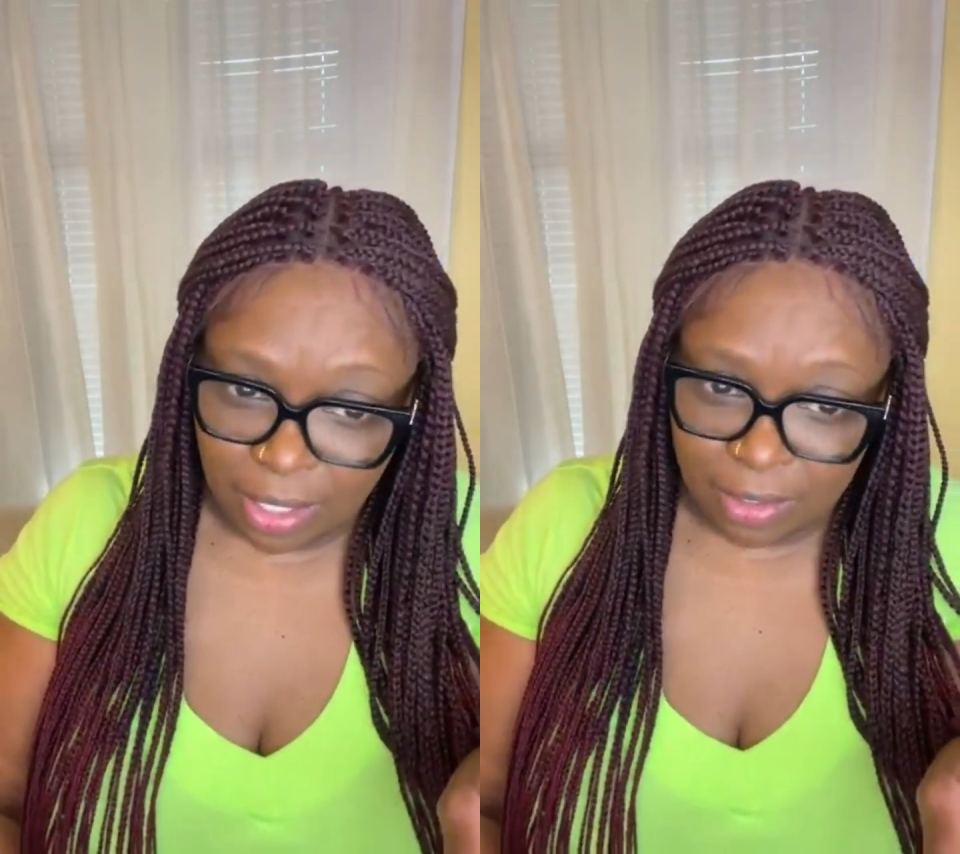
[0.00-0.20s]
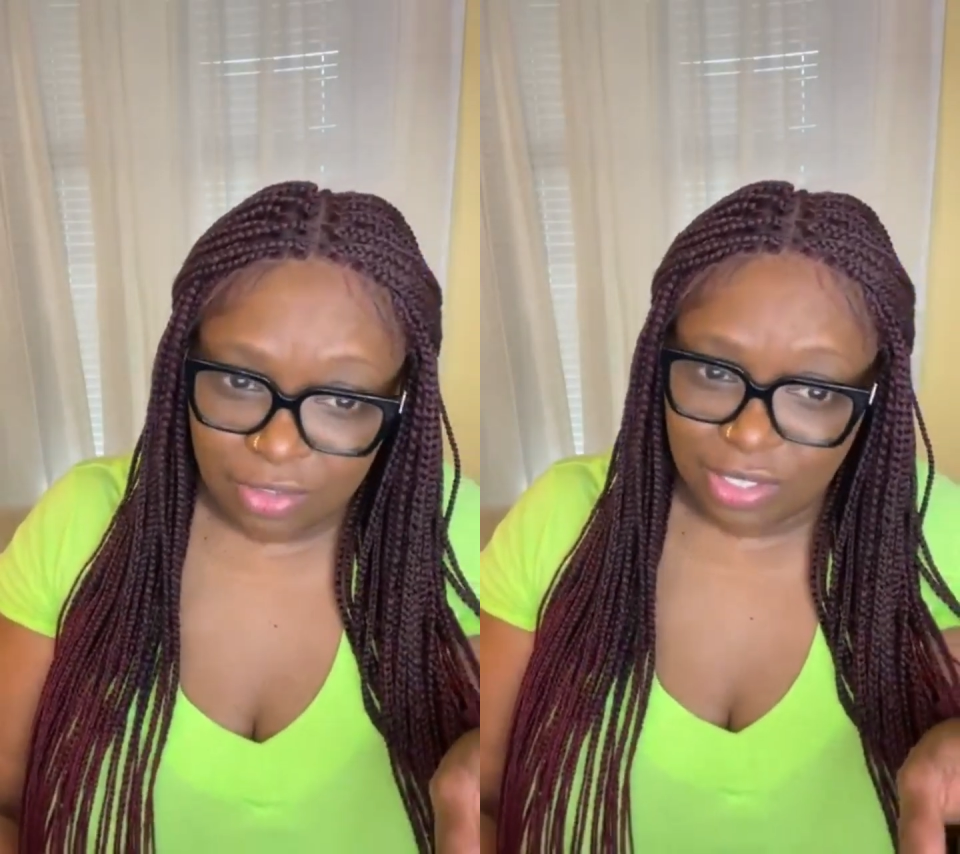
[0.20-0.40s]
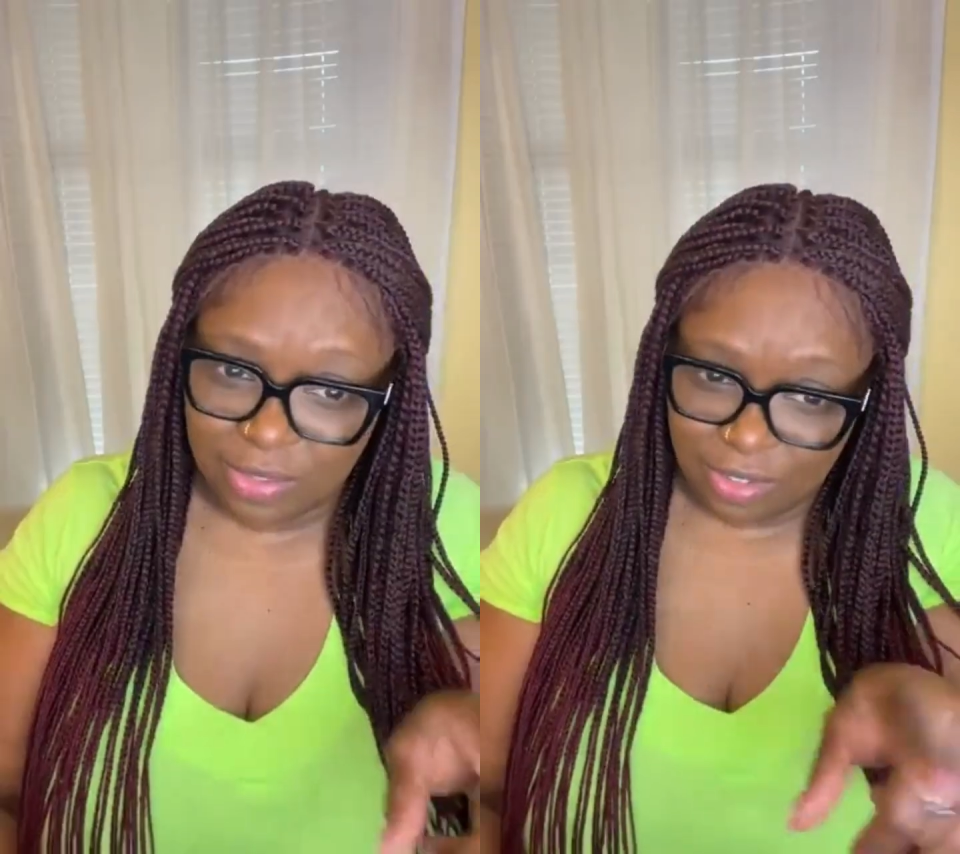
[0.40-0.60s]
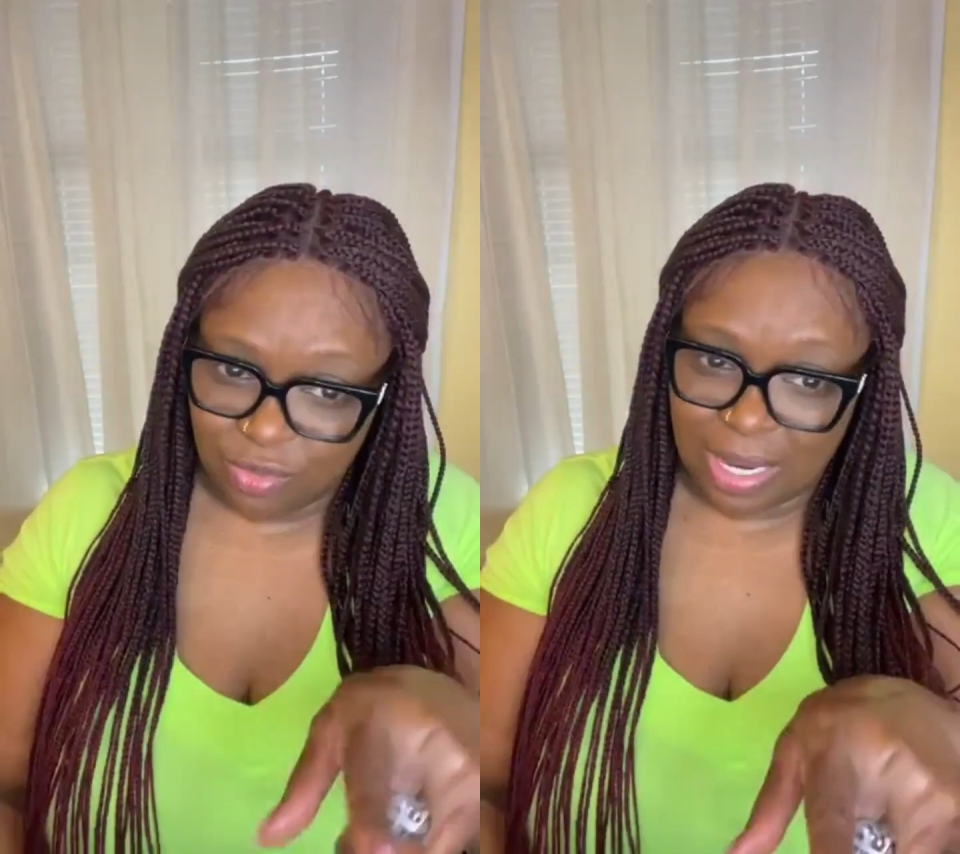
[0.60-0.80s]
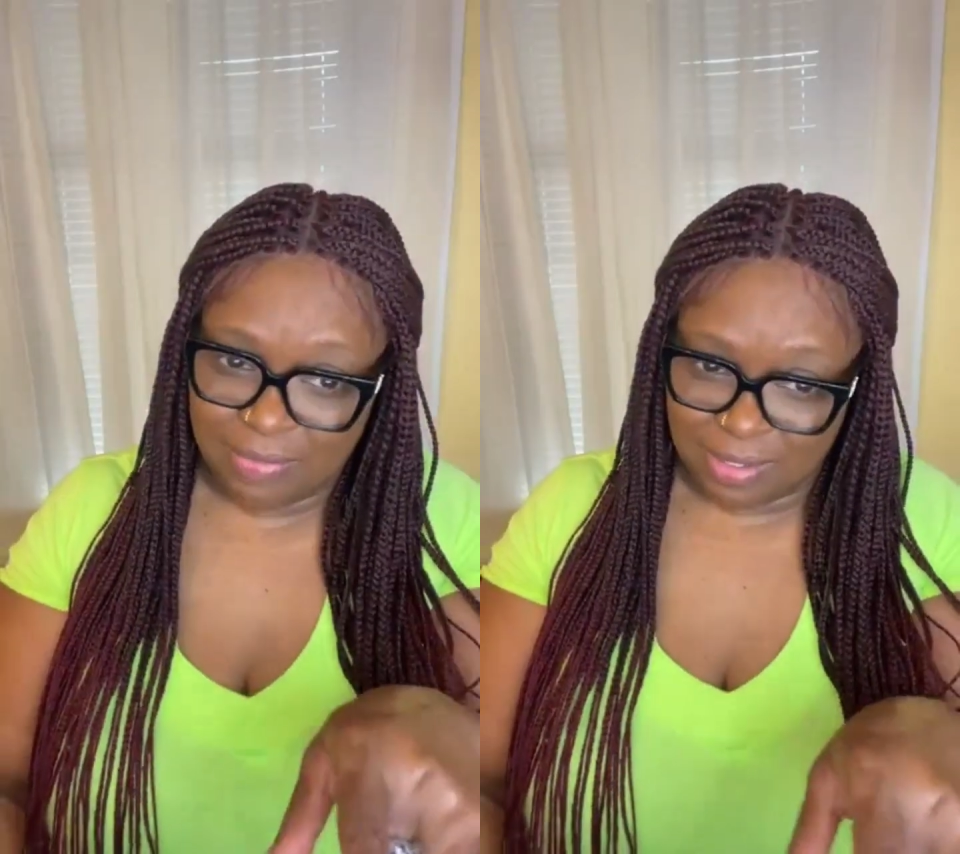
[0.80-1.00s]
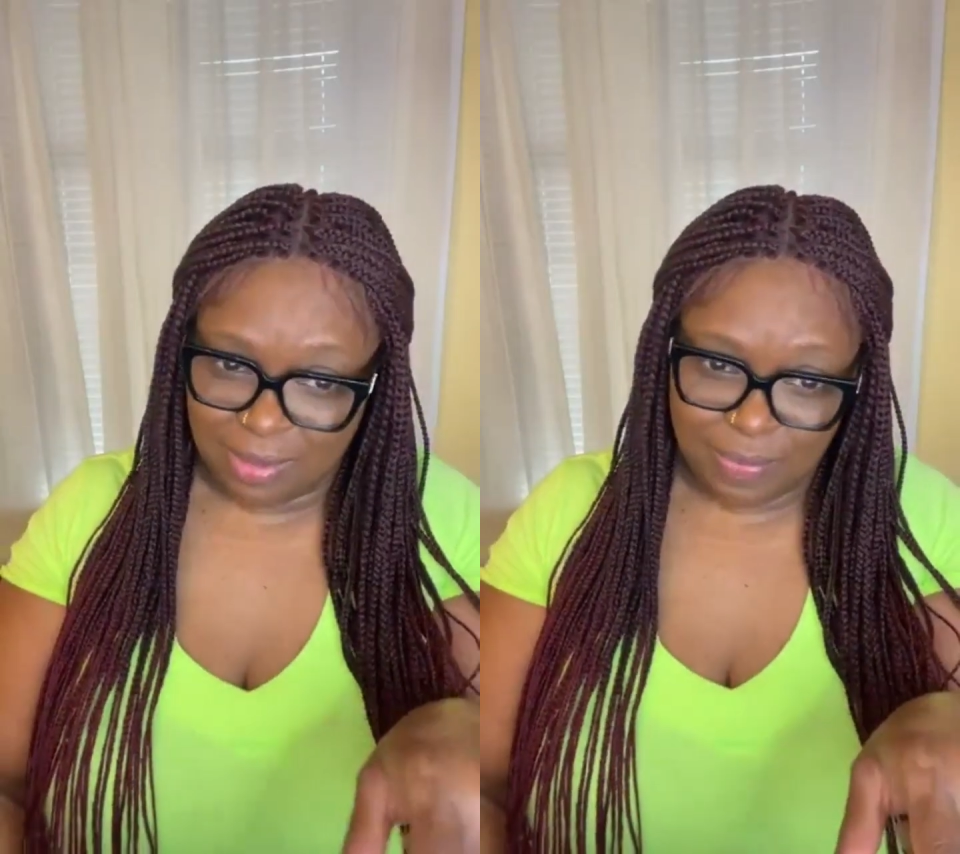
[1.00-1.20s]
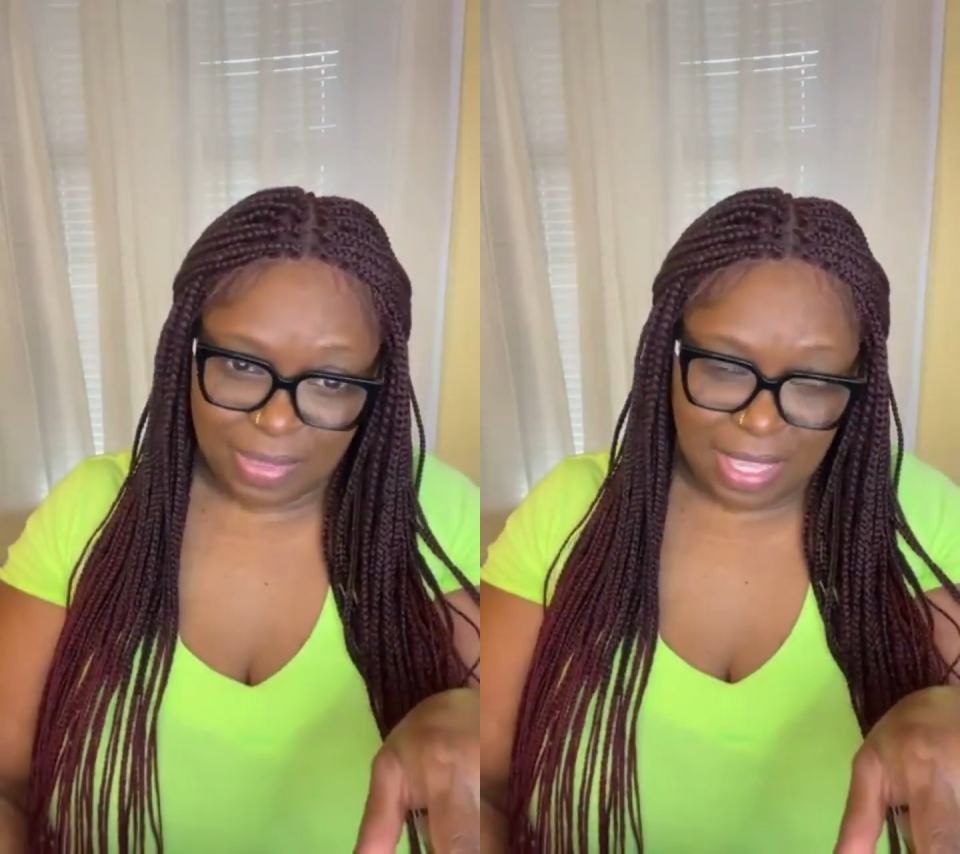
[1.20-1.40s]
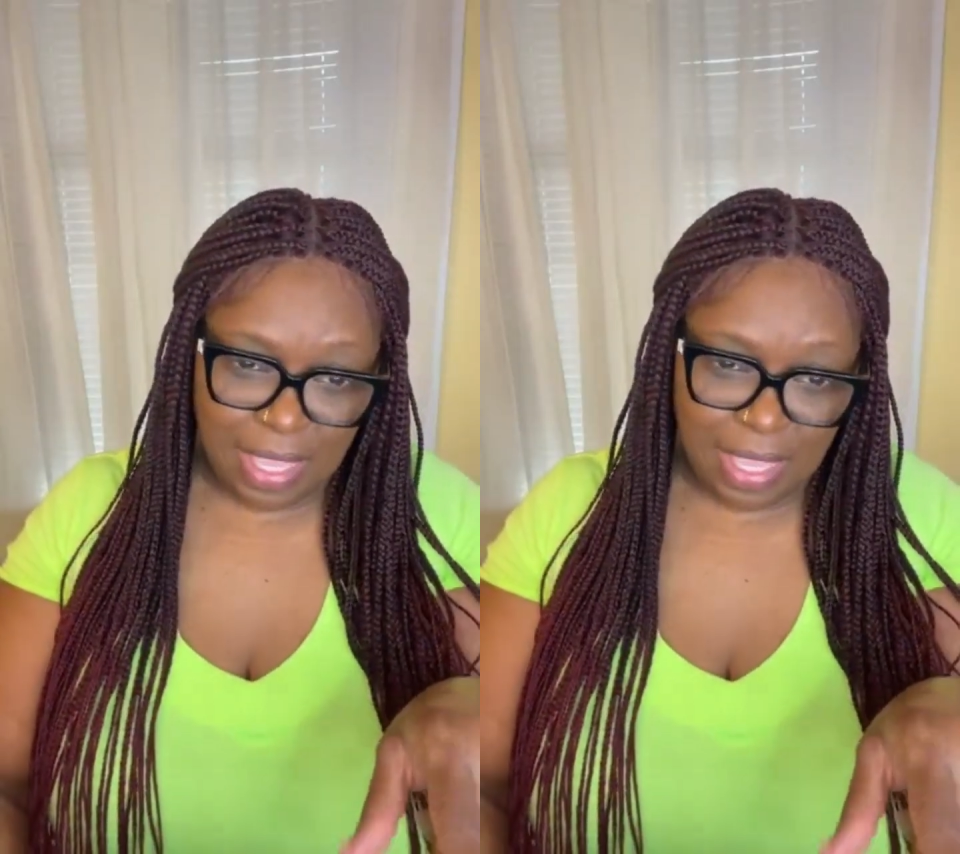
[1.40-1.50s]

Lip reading: here. She's the driver.